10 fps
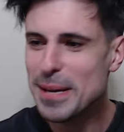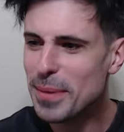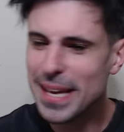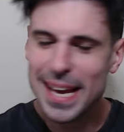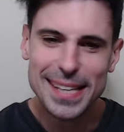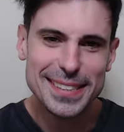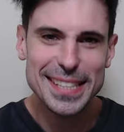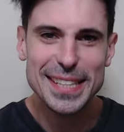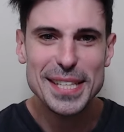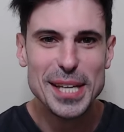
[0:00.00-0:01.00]
But yeah,
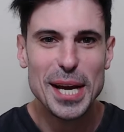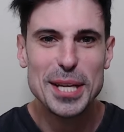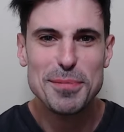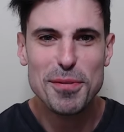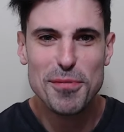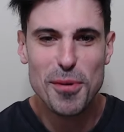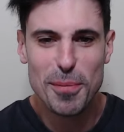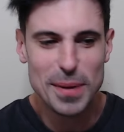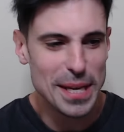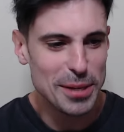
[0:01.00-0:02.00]
seeing these guys
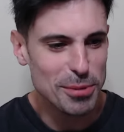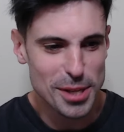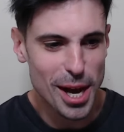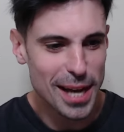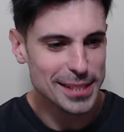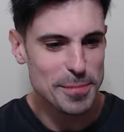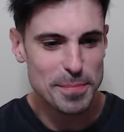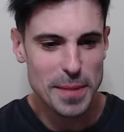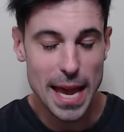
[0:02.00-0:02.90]
perform big was awesome.